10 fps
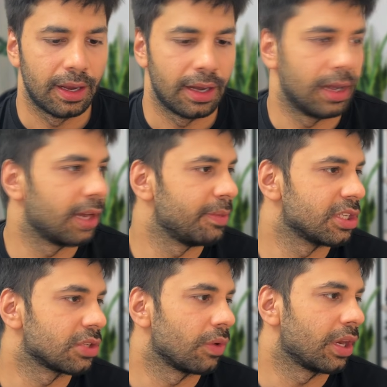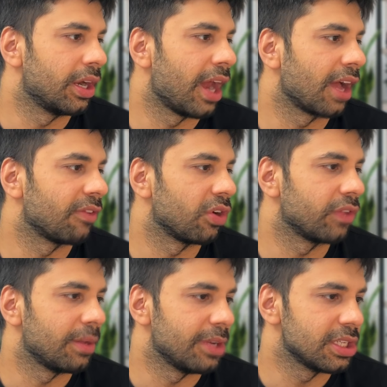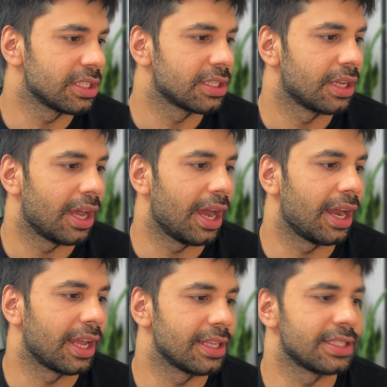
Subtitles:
Let me just quickly drag one of the images and I can